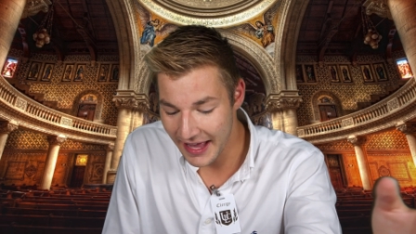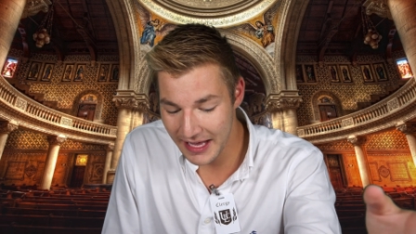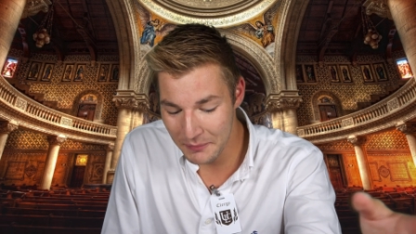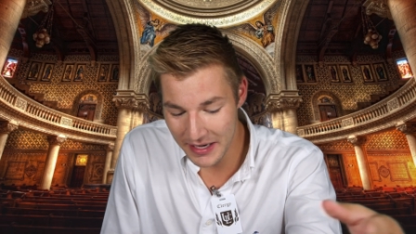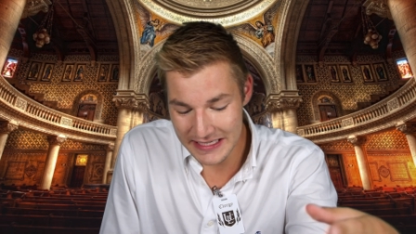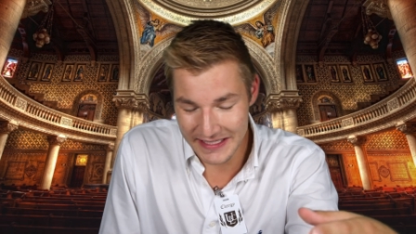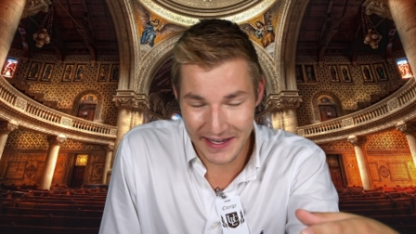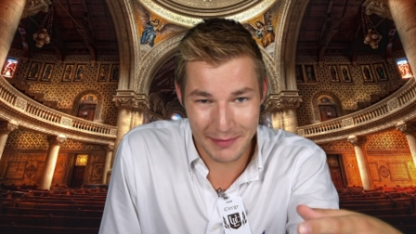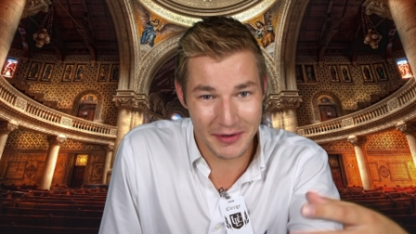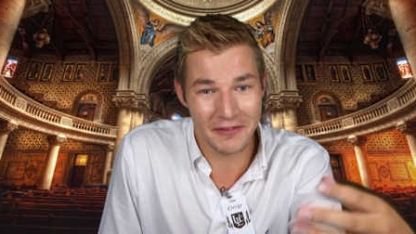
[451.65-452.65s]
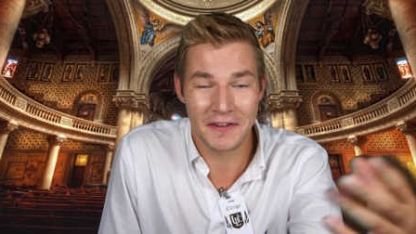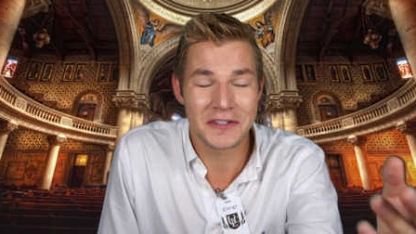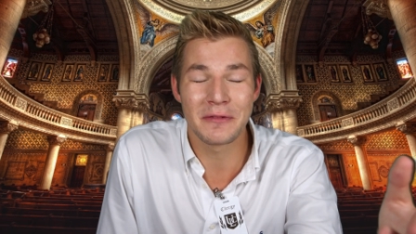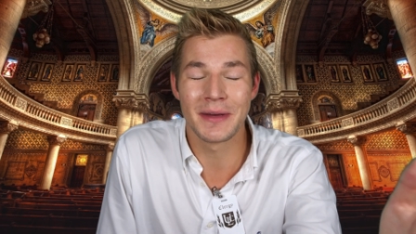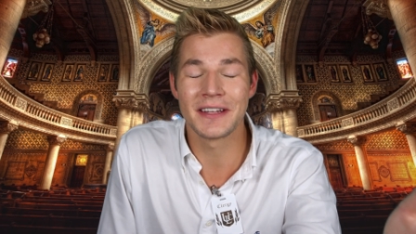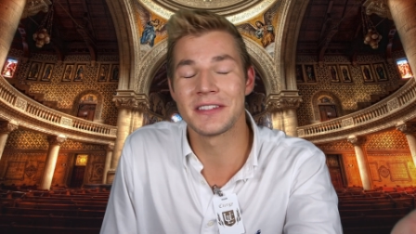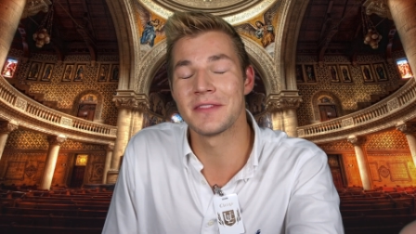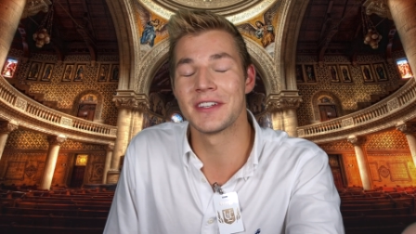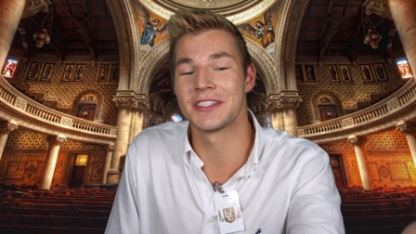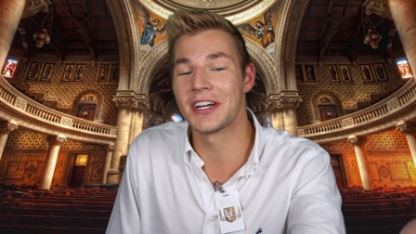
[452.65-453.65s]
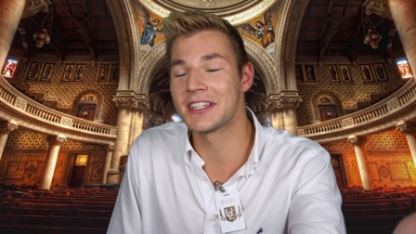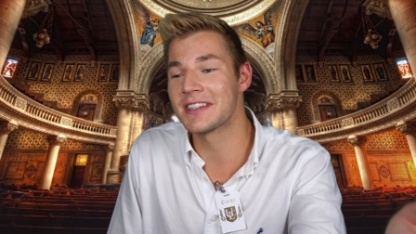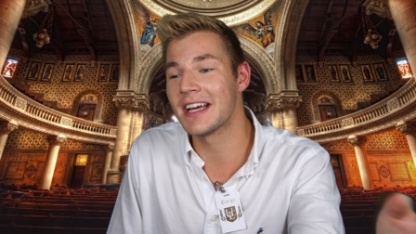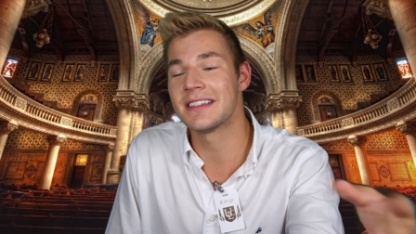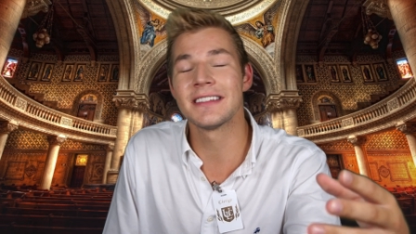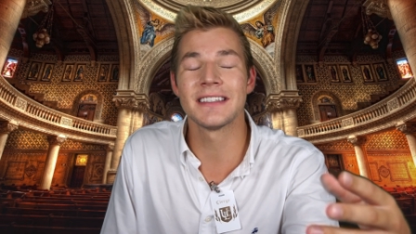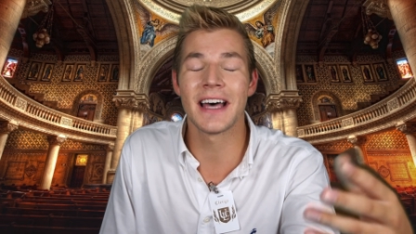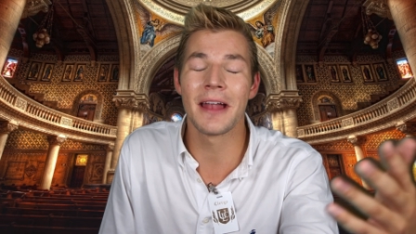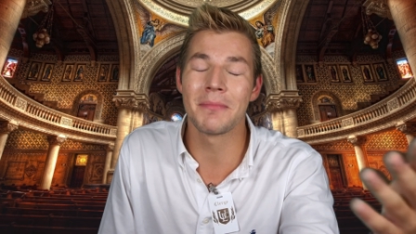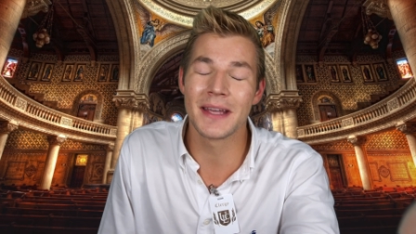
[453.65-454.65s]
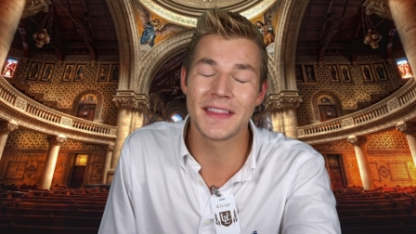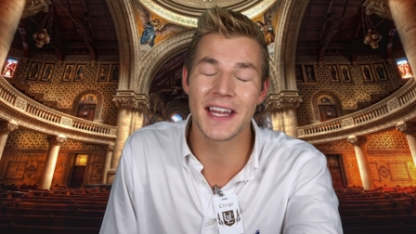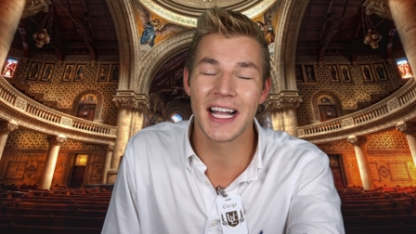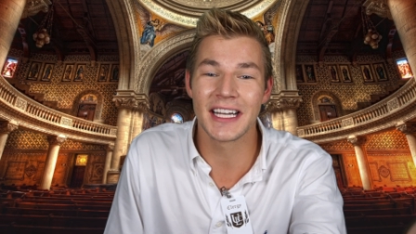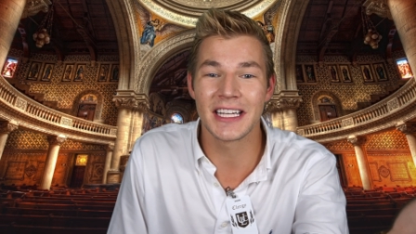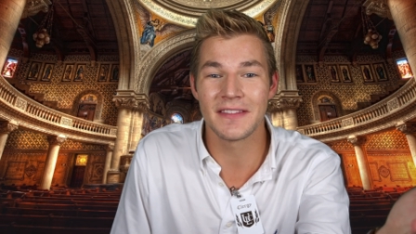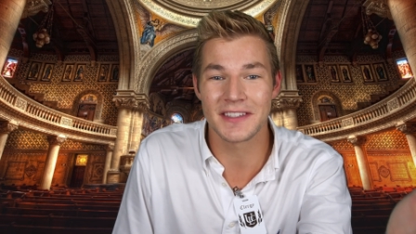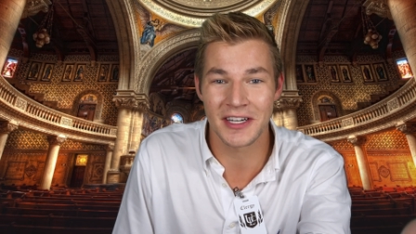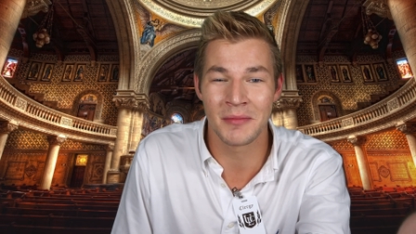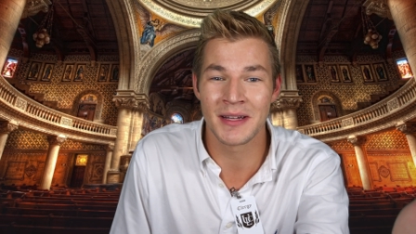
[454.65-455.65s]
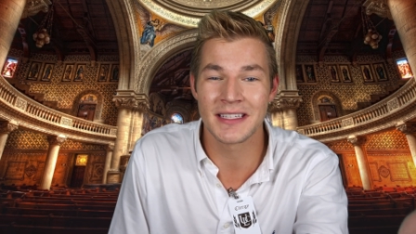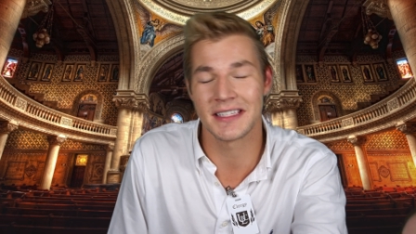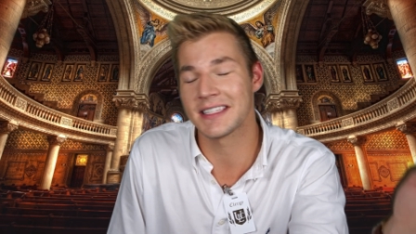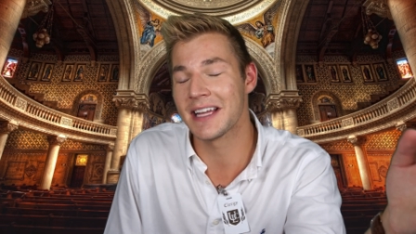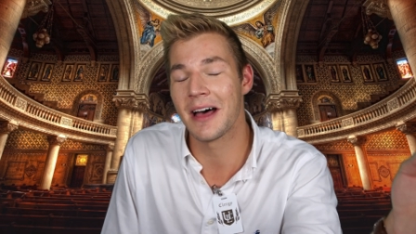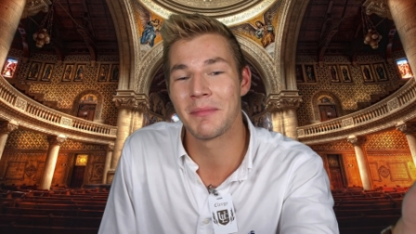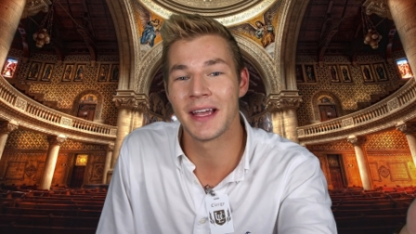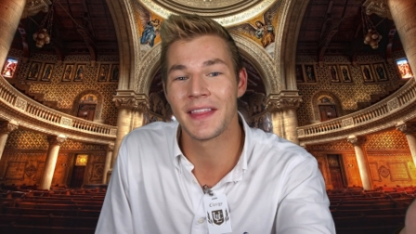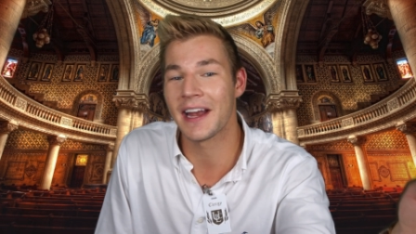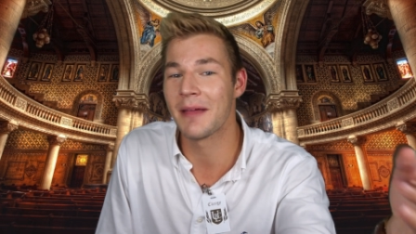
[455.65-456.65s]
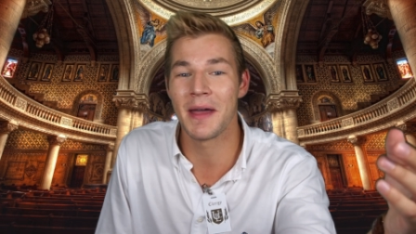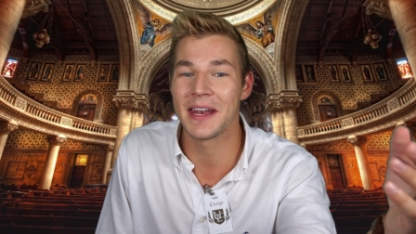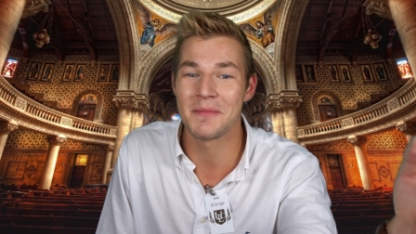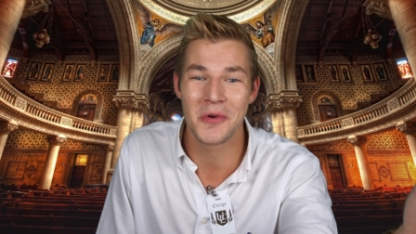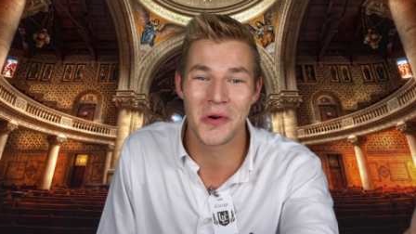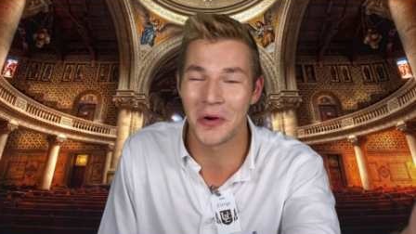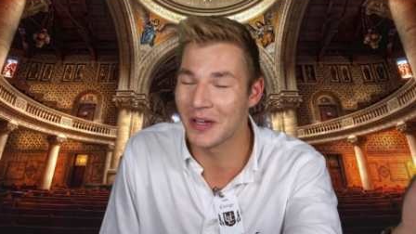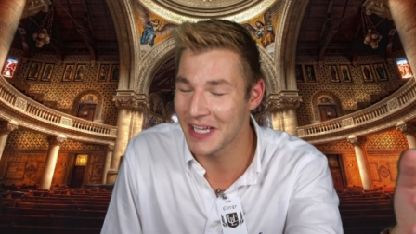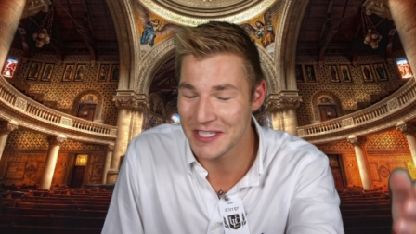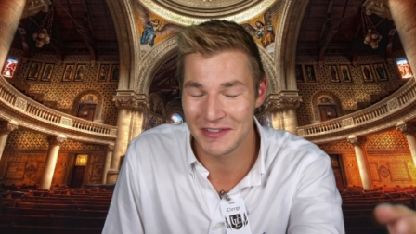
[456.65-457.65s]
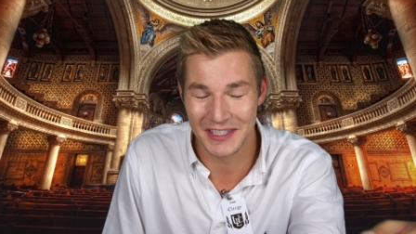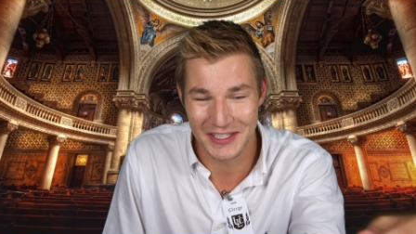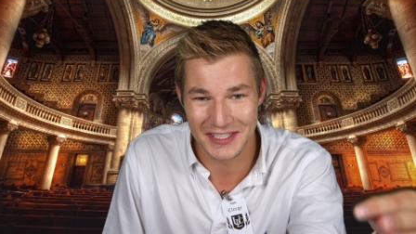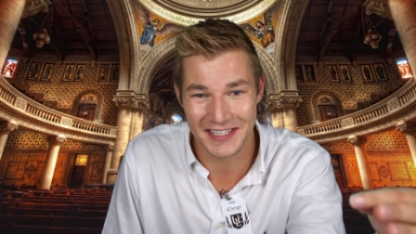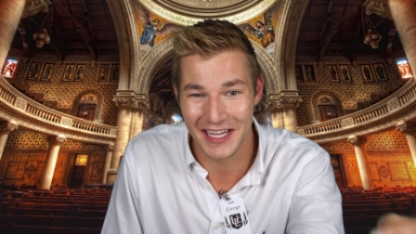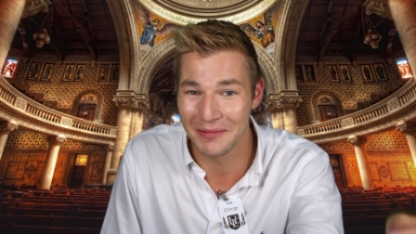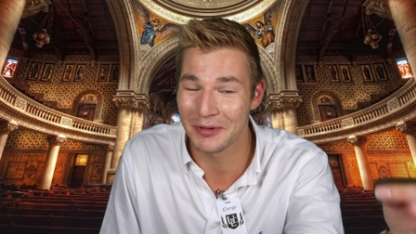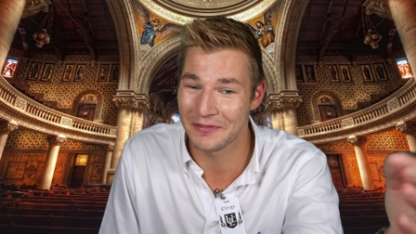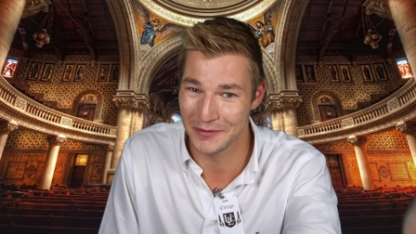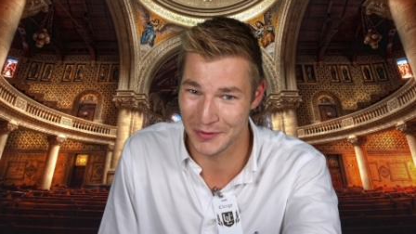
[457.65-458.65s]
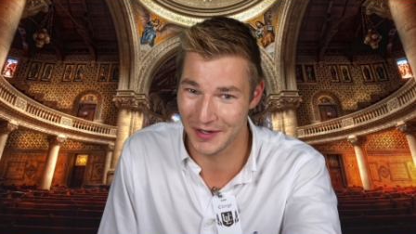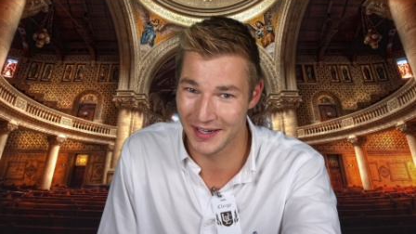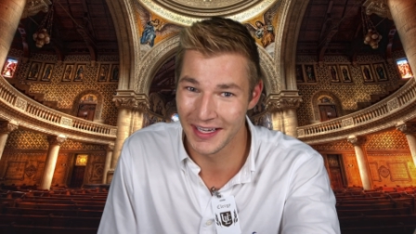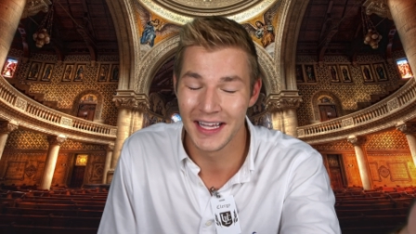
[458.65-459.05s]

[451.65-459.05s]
And when I say that I'm an official minister of the church, that does not mean that I can give sermons, that does not mean that I'm any more or less religious than before.